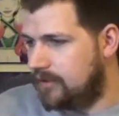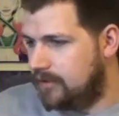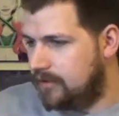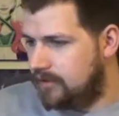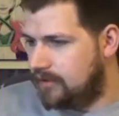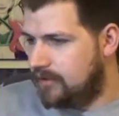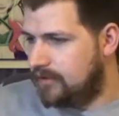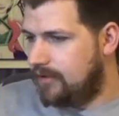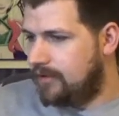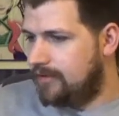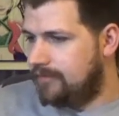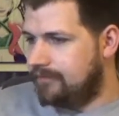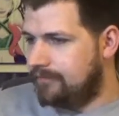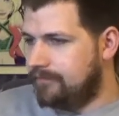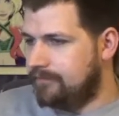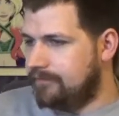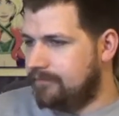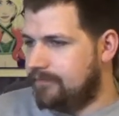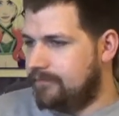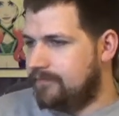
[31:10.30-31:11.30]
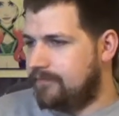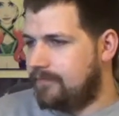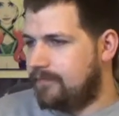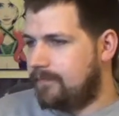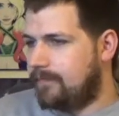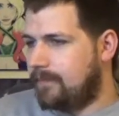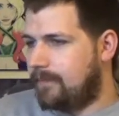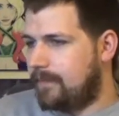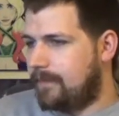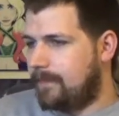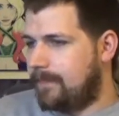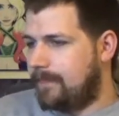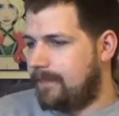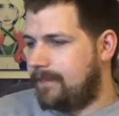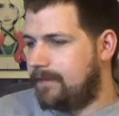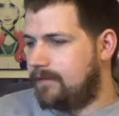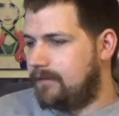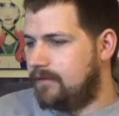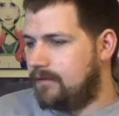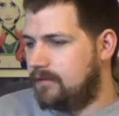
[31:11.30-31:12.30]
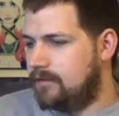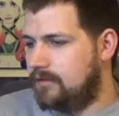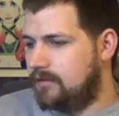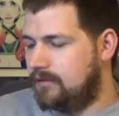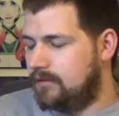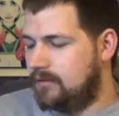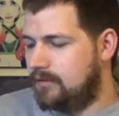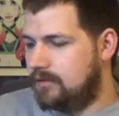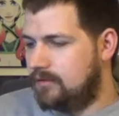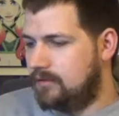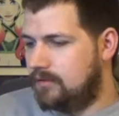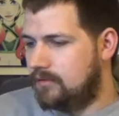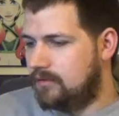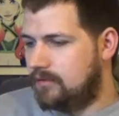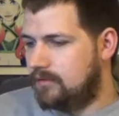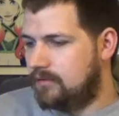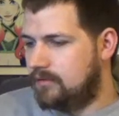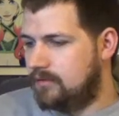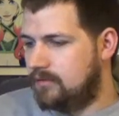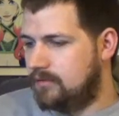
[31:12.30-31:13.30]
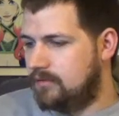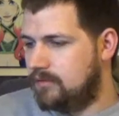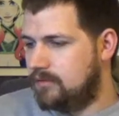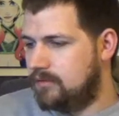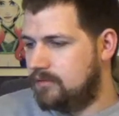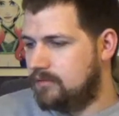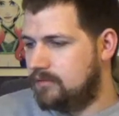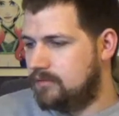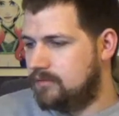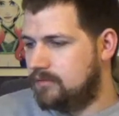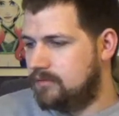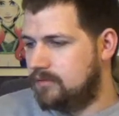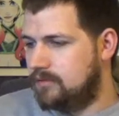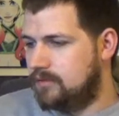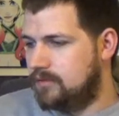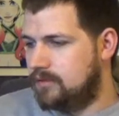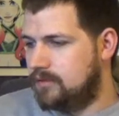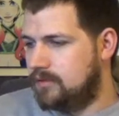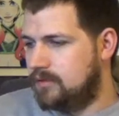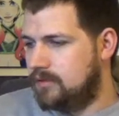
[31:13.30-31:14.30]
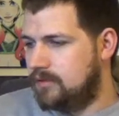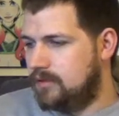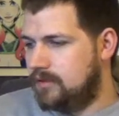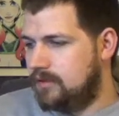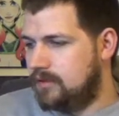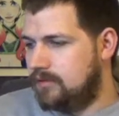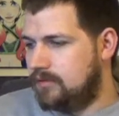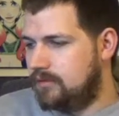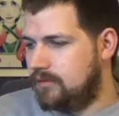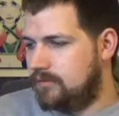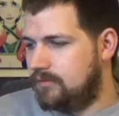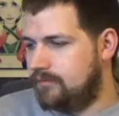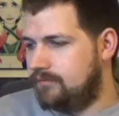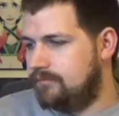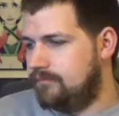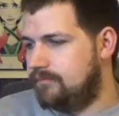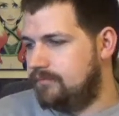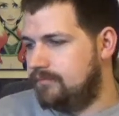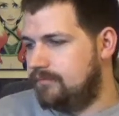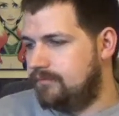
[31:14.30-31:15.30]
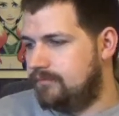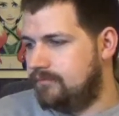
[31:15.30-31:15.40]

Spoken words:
No words are spoken by the person on screen.